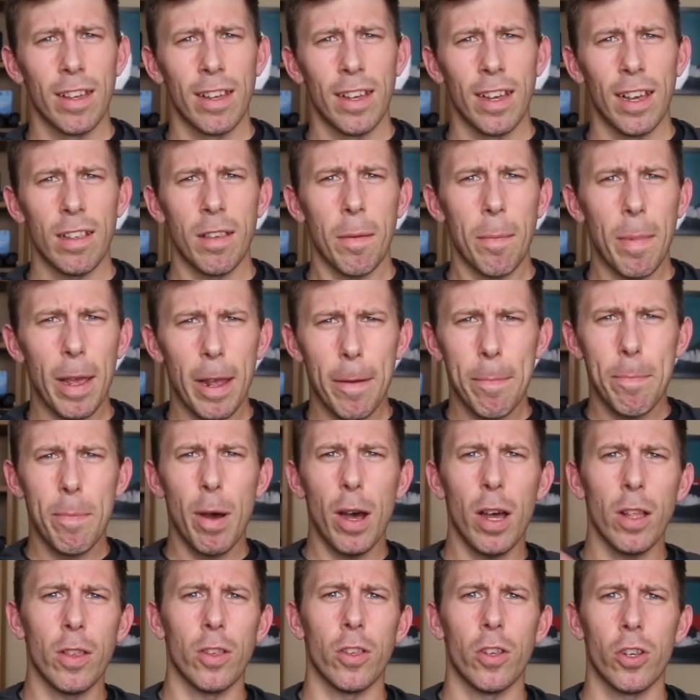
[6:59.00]
It's a big
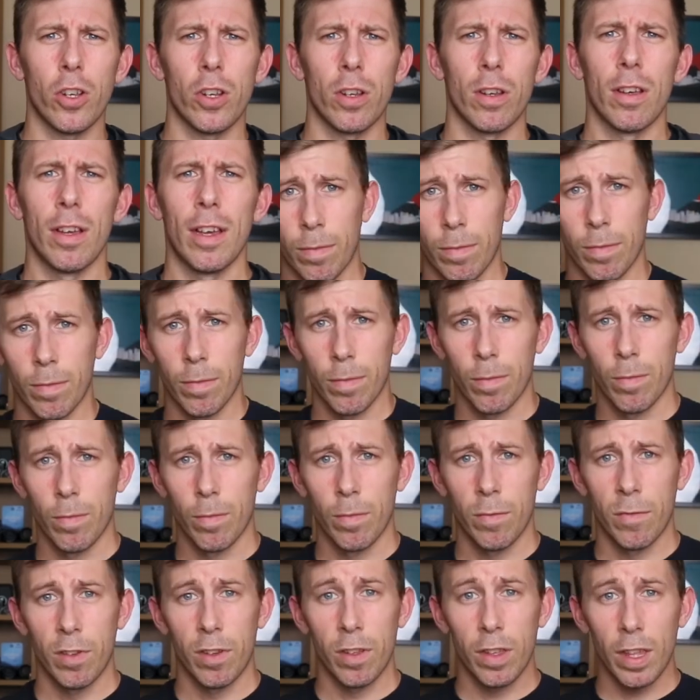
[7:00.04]
punch.
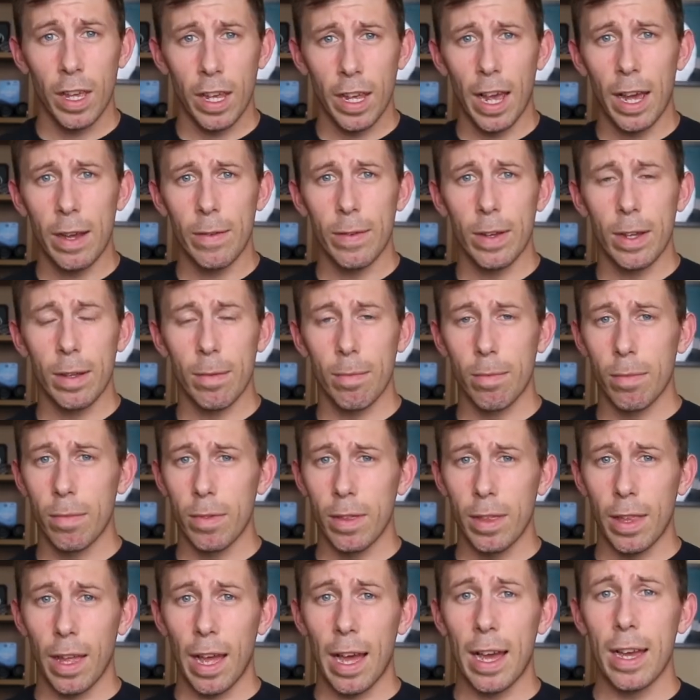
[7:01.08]
So there you have it,
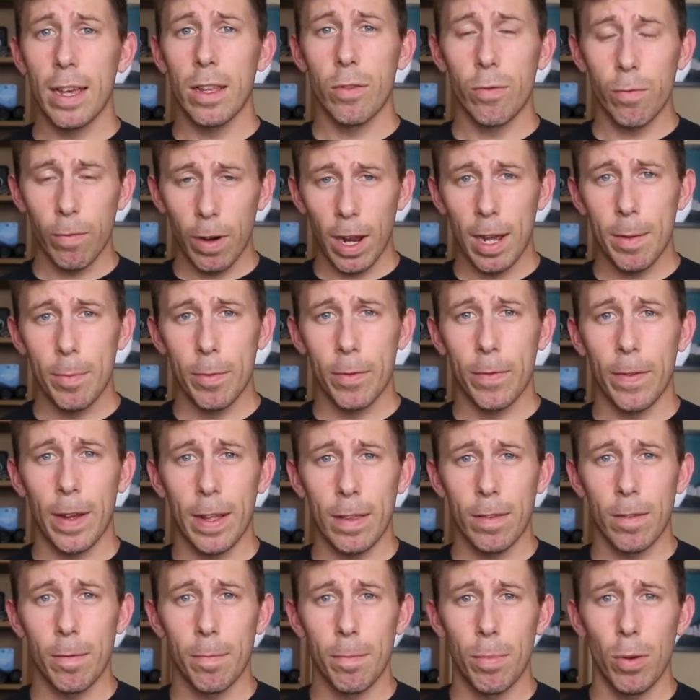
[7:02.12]
that is Rab's
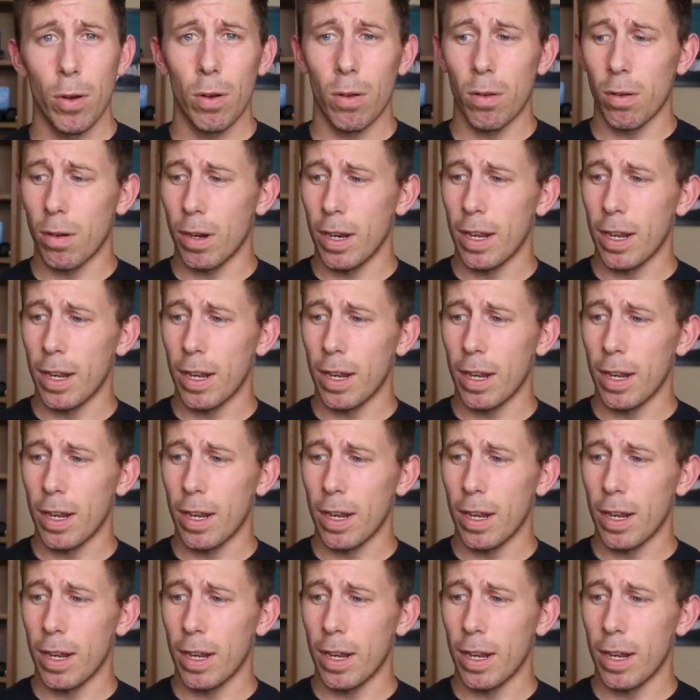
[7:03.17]
Phantom Pull-On.